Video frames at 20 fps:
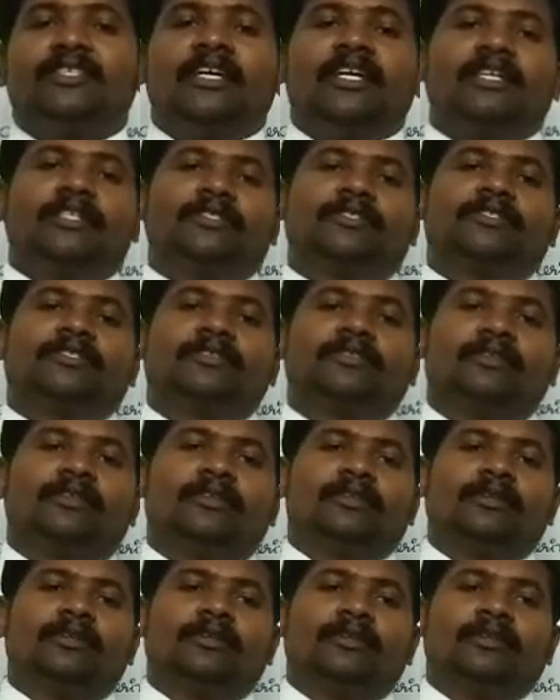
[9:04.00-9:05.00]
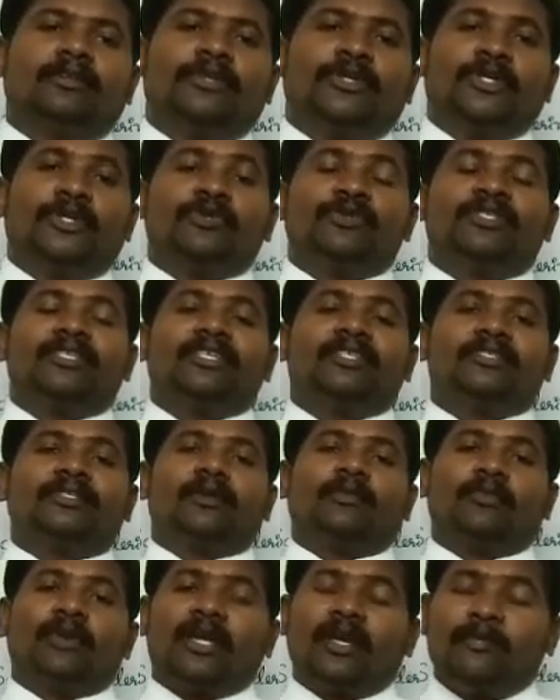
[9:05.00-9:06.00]
days, using
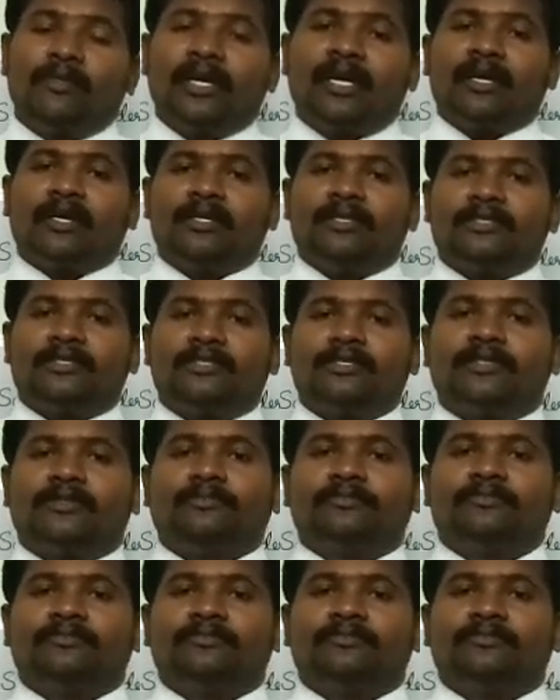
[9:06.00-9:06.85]
some chemicals,